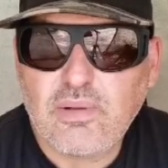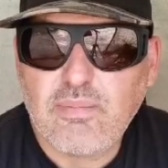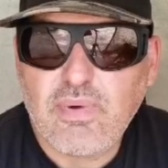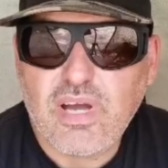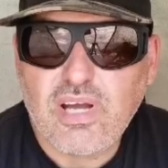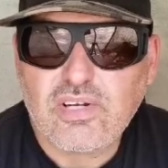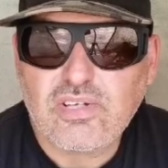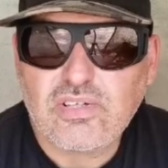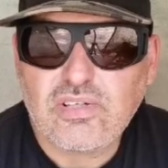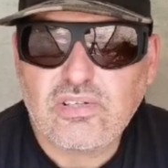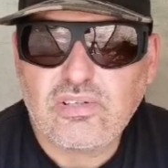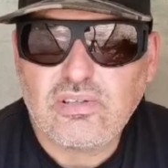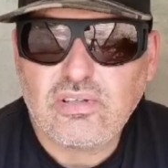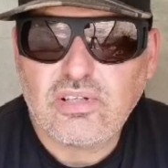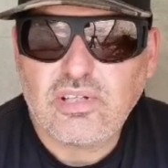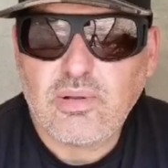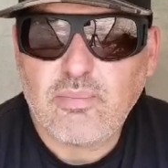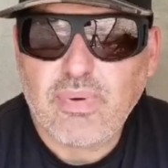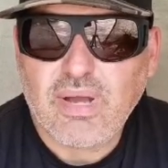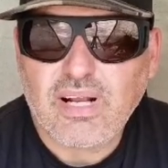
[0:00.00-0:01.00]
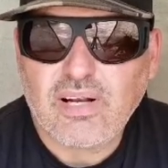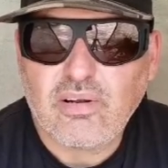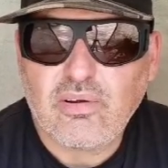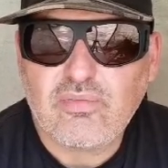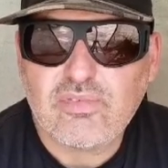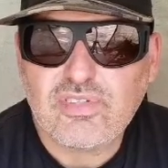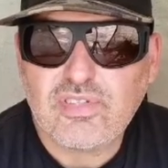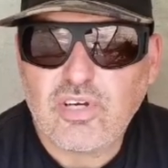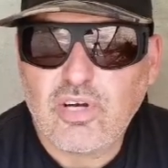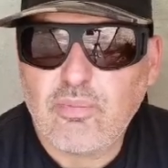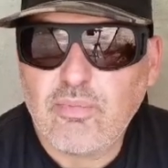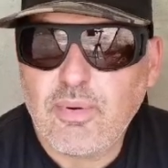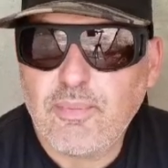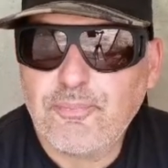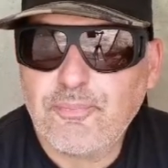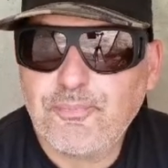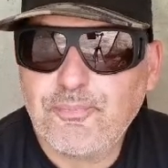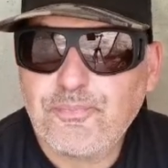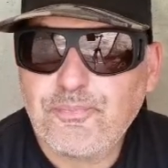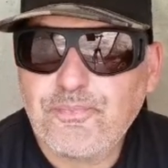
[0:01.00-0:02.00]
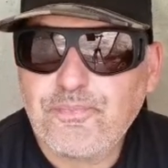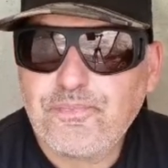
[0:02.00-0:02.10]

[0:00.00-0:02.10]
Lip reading: the margin and the bank obviously I'm on,